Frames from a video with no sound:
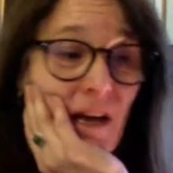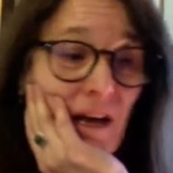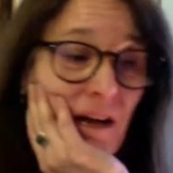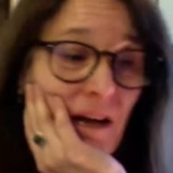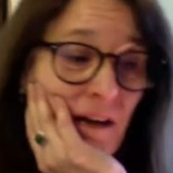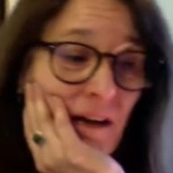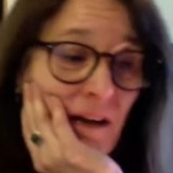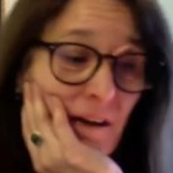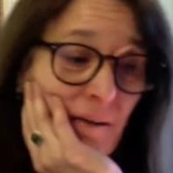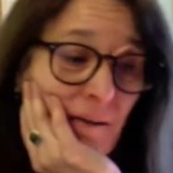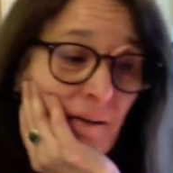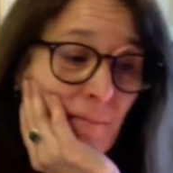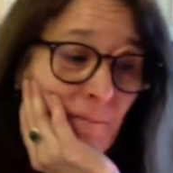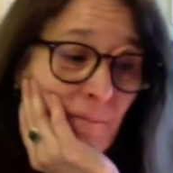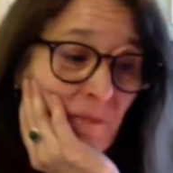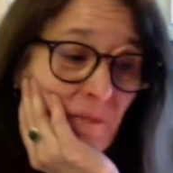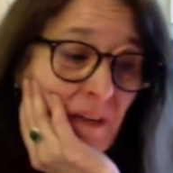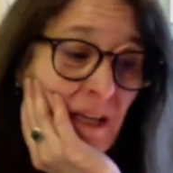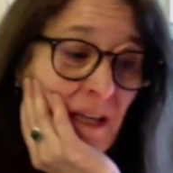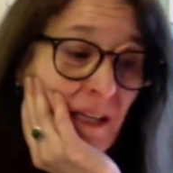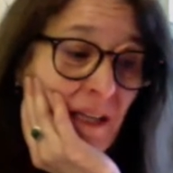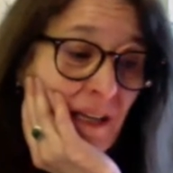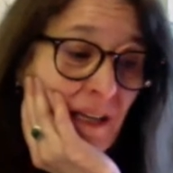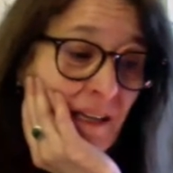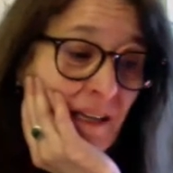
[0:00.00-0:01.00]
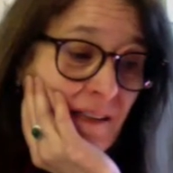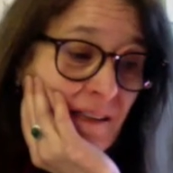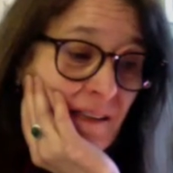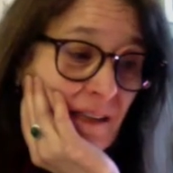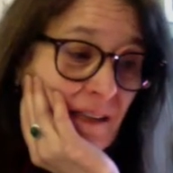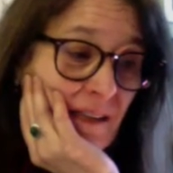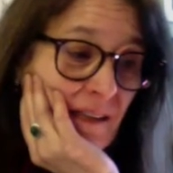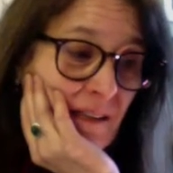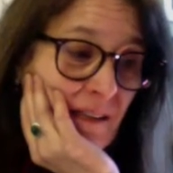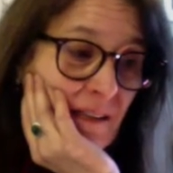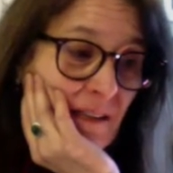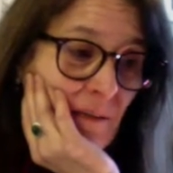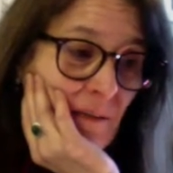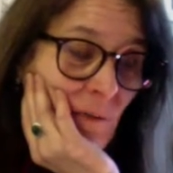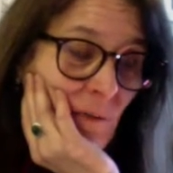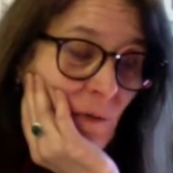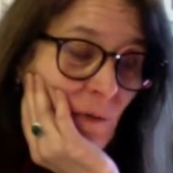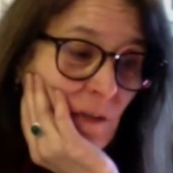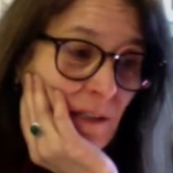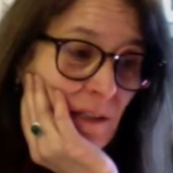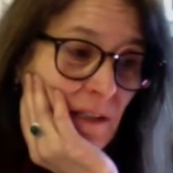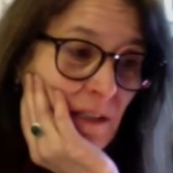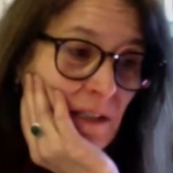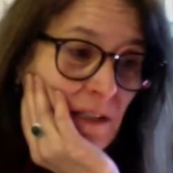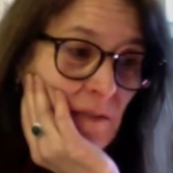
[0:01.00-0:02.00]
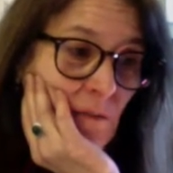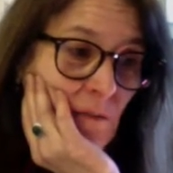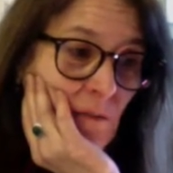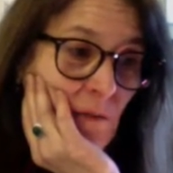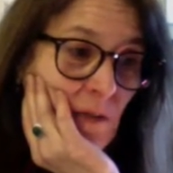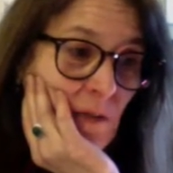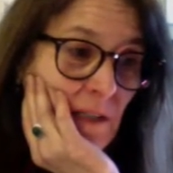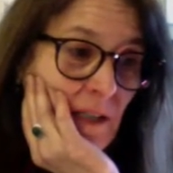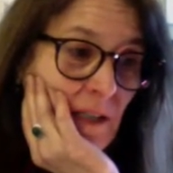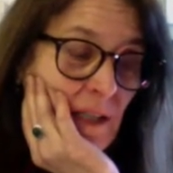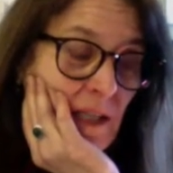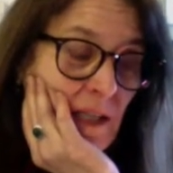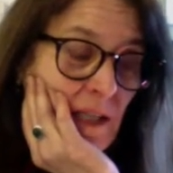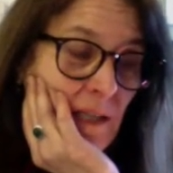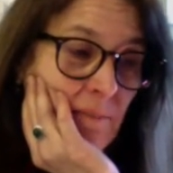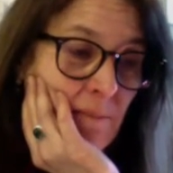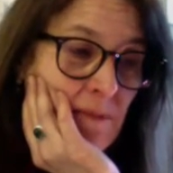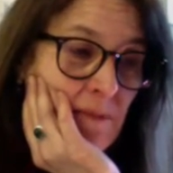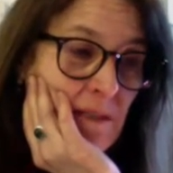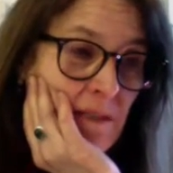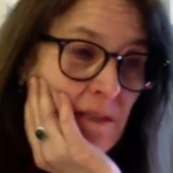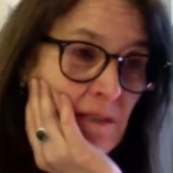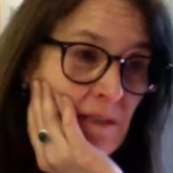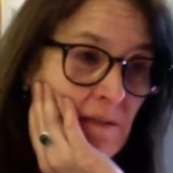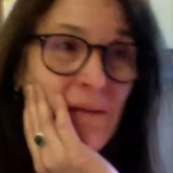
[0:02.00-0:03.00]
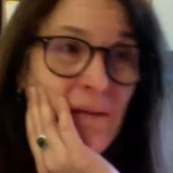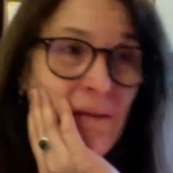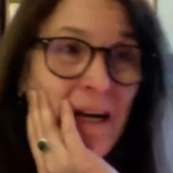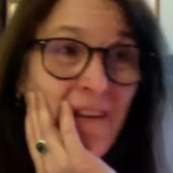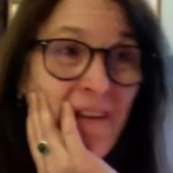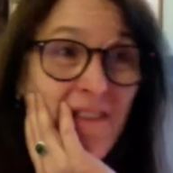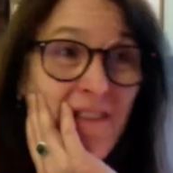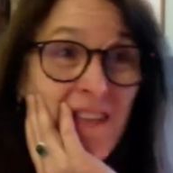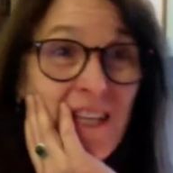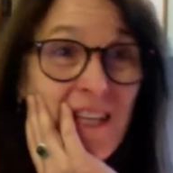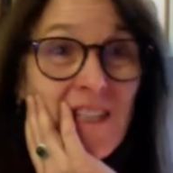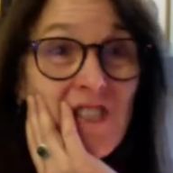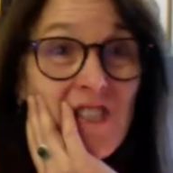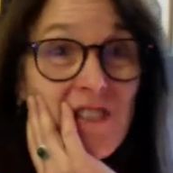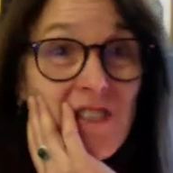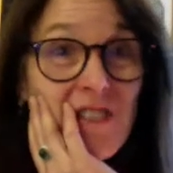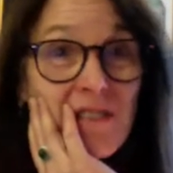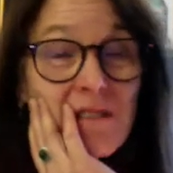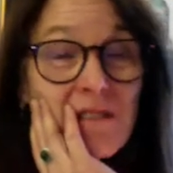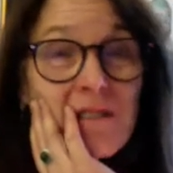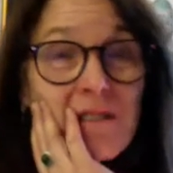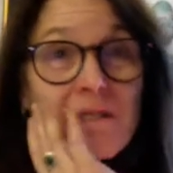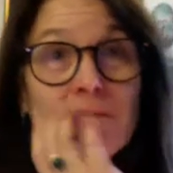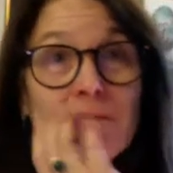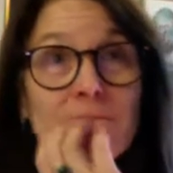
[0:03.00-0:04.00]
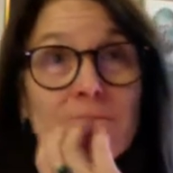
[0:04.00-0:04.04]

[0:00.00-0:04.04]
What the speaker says: And I think that what keeps, I think, just